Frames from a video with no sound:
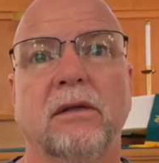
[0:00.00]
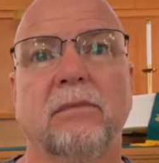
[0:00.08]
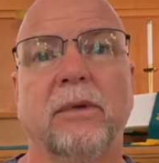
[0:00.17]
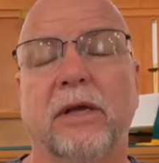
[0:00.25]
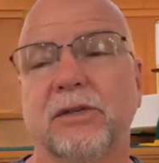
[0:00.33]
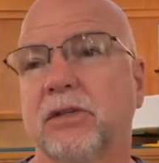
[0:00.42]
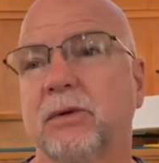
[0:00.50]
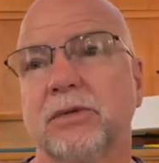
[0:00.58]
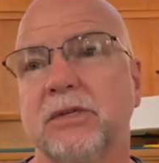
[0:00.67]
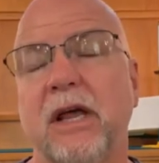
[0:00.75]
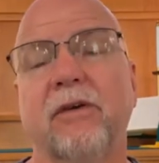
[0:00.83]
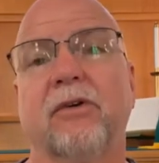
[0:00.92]
Because there
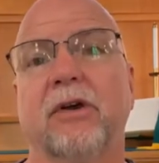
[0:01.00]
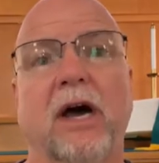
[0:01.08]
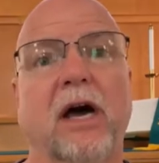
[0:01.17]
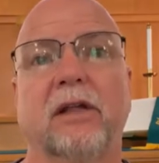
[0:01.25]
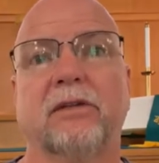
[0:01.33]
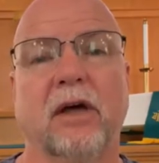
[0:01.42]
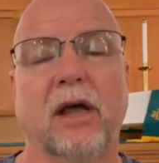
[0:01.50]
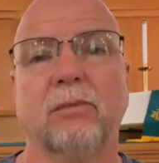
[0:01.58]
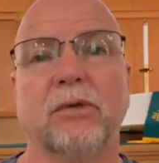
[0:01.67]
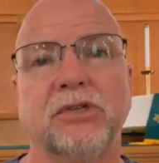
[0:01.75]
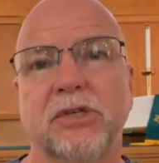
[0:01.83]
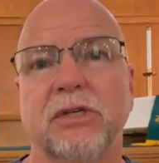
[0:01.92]
was never not a time
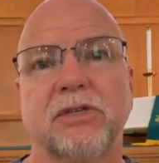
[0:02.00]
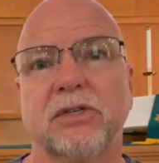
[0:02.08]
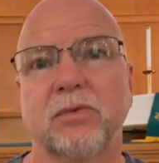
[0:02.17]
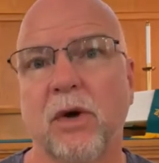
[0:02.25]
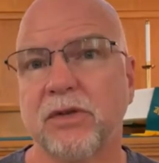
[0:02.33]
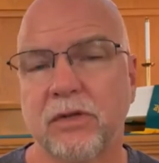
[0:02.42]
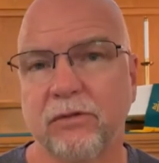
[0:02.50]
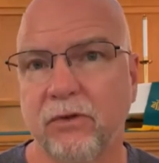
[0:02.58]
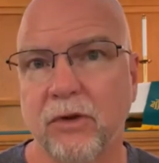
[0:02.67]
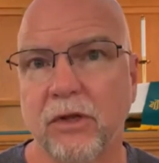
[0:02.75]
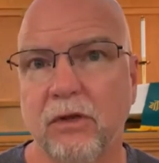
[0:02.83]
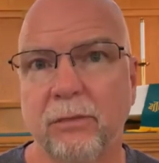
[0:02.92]
when Jesus wasn't
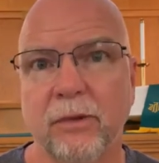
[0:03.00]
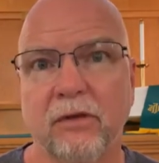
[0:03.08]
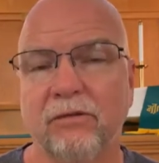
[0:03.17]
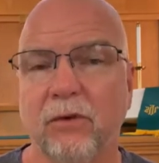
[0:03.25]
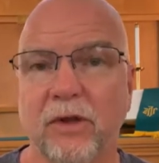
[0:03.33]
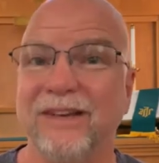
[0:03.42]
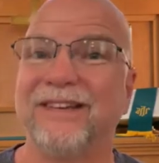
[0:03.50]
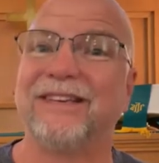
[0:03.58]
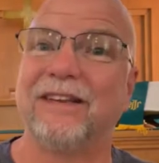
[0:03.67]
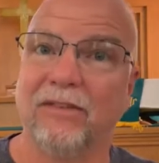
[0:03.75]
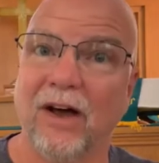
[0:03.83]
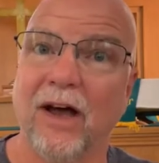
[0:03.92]
fully human and fully
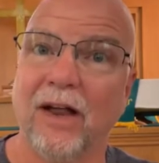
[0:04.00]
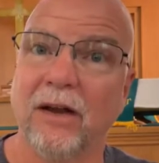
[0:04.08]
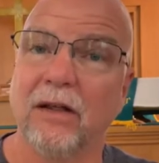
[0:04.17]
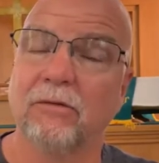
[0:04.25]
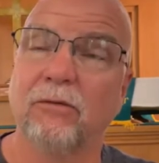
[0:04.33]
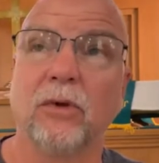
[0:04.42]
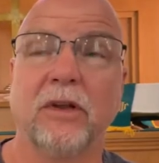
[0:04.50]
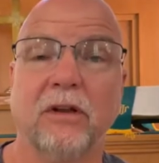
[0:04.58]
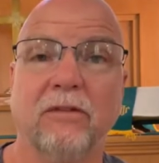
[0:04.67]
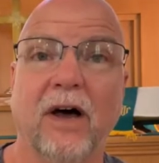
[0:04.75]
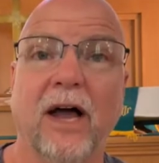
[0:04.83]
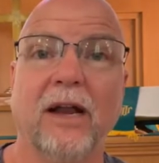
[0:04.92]
divine. Fully
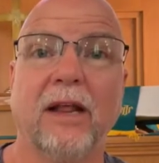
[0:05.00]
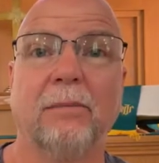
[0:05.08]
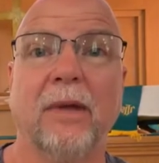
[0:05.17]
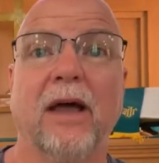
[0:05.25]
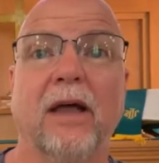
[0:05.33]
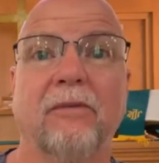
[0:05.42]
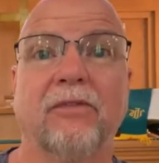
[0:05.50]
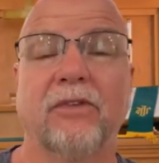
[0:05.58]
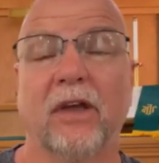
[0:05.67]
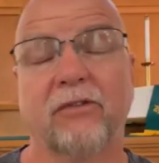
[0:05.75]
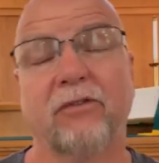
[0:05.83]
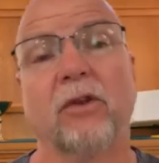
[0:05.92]
divine, and may I
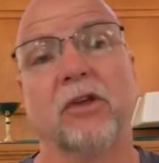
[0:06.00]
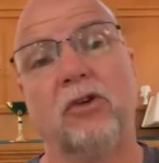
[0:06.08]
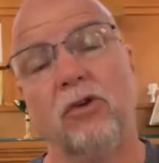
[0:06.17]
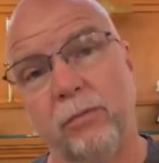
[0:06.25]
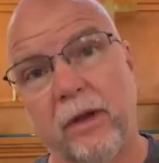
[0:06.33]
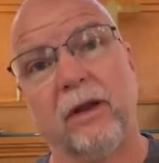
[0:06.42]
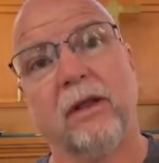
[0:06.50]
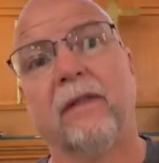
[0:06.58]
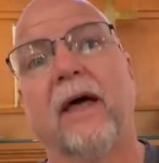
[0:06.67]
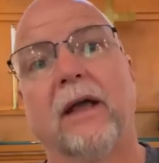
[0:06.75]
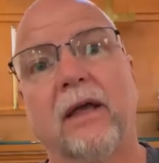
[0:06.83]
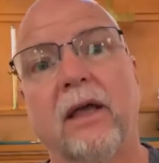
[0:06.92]
emphasize, fully human in
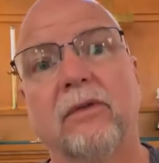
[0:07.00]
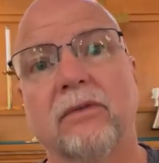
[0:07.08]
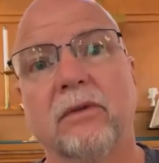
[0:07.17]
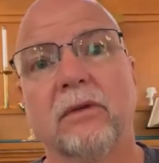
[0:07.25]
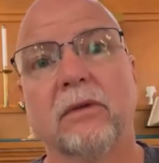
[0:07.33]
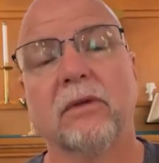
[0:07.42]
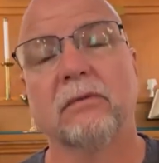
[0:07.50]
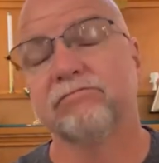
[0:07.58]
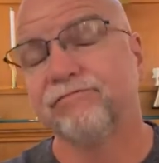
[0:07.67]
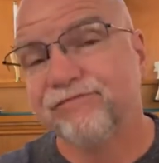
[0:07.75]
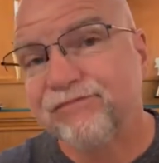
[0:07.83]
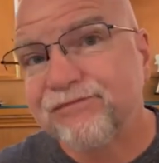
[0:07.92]
that case.
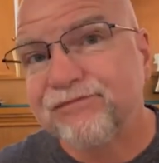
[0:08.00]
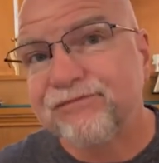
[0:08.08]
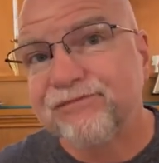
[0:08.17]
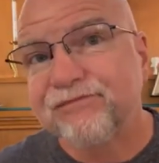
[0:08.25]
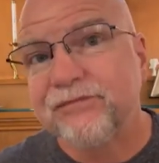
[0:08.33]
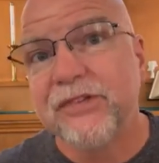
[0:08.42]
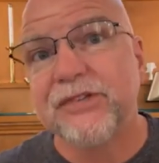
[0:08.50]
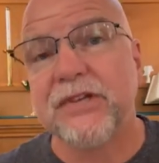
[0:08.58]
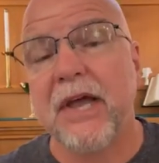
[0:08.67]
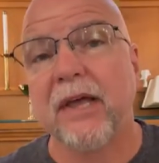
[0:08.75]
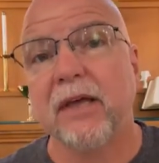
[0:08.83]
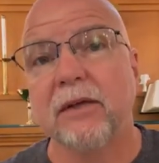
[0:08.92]
Just
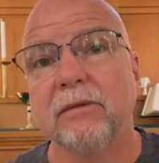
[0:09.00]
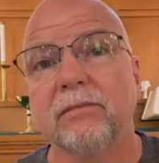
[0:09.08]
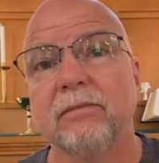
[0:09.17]
saying.